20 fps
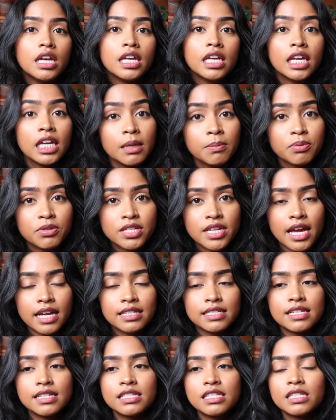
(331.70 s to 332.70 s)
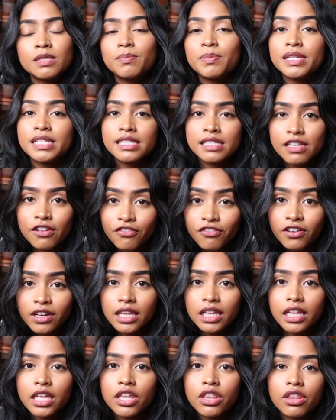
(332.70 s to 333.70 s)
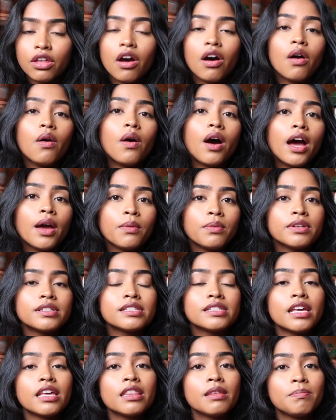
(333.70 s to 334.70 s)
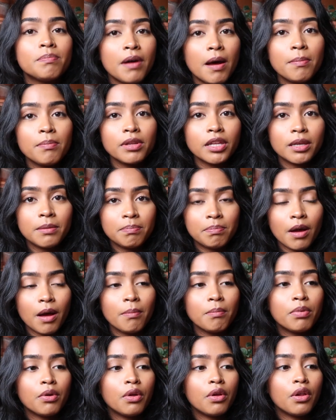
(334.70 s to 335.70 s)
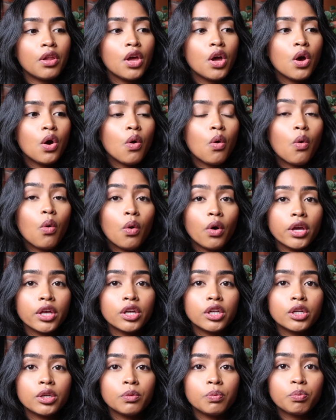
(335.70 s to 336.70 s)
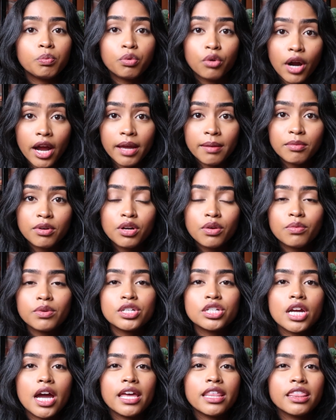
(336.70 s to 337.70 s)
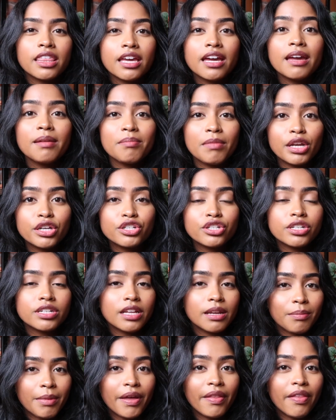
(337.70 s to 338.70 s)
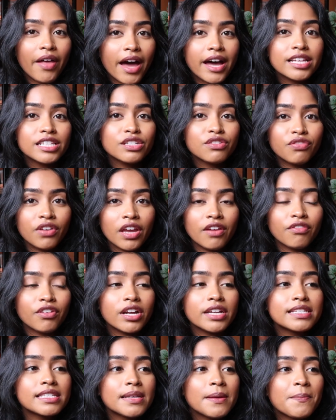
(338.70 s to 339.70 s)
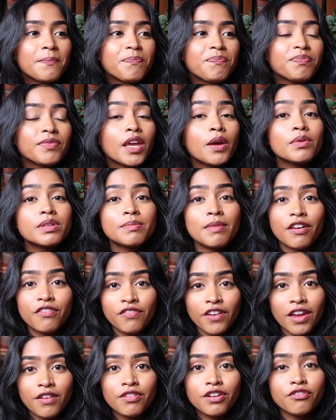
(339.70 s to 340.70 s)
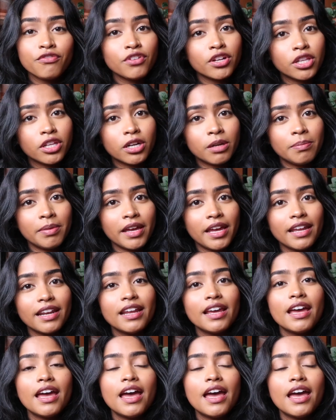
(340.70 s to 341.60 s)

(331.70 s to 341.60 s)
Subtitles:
heat protectants. Specifically though, I will say the Bumble and Bumble Oil Primer, which I think I mentioned in my last favorites. It was my favorite for a little bit,